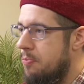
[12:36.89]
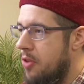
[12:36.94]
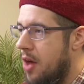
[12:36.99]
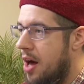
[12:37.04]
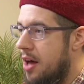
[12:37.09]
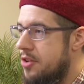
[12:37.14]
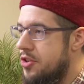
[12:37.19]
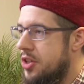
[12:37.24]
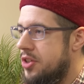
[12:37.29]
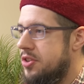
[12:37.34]

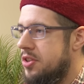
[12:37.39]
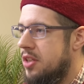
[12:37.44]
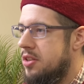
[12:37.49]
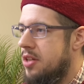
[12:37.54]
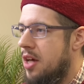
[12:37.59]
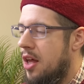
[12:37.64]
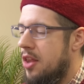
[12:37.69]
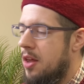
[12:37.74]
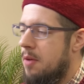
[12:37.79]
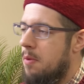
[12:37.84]
not just to
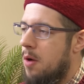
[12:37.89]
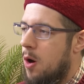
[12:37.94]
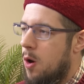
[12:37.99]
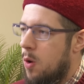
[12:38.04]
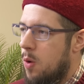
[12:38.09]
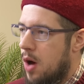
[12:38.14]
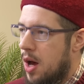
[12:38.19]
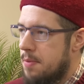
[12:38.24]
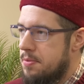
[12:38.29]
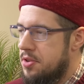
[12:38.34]
tell them,
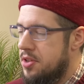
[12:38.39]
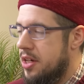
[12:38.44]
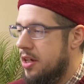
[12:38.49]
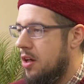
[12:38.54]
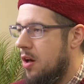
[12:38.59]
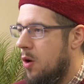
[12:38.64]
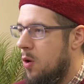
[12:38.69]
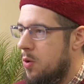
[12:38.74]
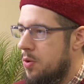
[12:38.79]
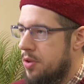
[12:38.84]
oh, I'm
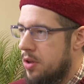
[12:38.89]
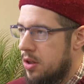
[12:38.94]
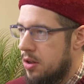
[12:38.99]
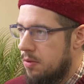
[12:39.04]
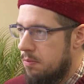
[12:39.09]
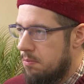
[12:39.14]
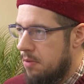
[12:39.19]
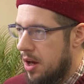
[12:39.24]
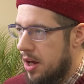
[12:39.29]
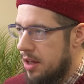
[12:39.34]
sick,
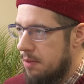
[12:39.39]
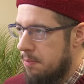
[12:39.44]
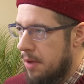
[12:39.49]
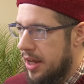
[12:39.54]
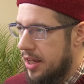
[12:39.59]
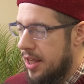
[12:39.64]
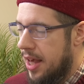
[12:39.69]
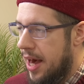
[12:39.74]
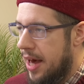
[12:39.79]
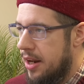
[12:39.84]
oh,
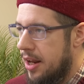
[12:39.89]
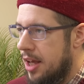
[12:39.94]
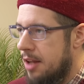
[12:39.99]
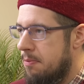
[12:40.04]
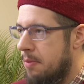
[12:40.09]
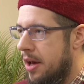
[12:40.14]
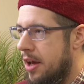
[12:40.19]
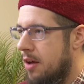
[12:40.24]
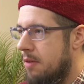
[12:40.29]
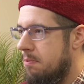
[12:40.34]
my cat ate
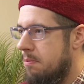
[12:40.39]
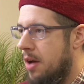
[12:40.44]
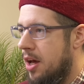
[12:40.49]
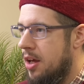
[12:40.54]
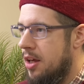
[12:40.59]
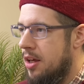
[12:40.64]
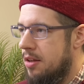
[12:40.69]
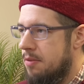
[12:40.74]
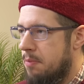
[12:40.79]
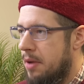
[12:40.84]

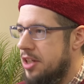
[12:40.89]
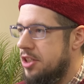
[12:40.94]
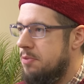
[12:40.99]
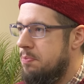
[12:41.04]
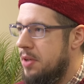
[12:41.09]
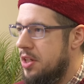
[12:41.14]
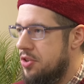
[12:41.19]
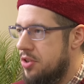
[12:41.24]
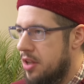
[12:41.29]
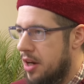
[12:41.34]
my
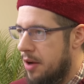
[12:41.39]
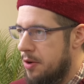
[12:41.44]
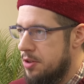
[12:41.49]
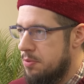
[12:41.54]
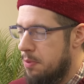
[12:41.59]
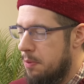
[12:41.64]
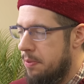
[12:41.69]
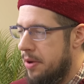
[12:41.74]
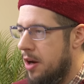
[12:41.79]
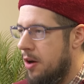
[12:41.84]
speech that I was
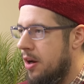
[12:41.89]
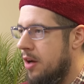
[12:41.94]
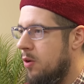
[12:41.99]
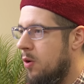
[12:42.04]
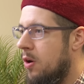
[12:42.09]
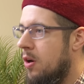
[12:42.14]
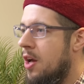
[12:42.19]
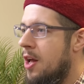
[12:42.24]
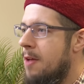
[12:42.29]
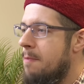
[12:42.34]
preparing,
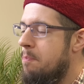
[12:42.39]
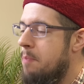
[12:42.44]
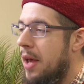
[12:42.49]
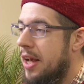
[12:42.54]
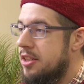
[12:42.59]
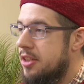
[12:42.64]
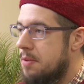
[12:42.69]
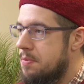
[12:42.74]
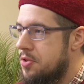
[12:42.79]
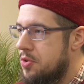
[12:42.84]
or
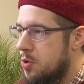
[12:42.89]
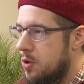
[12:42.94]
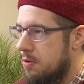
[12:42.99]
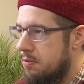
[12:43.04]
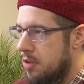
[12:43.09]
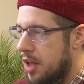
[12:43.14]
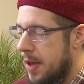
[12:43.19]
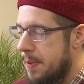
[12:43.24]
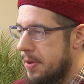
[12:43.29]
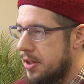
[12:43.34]
make some sort
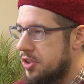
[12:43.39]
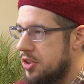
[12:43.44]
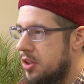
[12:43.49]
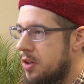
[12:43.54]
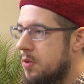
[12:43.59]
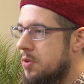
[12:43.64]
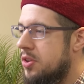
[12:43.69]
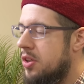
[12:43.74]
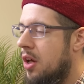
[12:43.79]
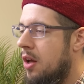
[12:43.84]
of lame
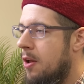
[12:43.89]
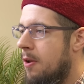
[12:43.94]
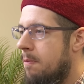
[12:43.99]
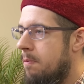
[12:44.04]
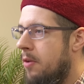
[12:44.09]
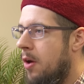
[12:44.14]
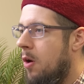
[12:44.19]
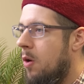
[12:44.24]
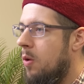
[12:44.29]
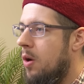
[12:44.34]
excuse.
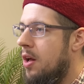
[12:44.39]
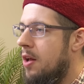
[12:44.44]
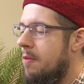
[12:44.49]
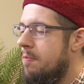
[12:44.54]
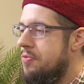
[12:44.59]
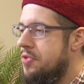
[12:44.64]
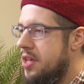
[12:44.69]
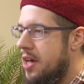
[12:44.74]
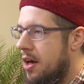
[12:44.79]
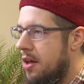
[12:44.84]
No.
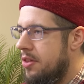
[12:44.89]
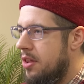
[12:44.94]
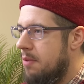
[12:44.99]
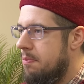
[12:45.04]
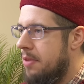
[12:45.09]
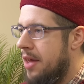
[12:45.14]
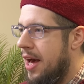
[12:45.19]
Tell them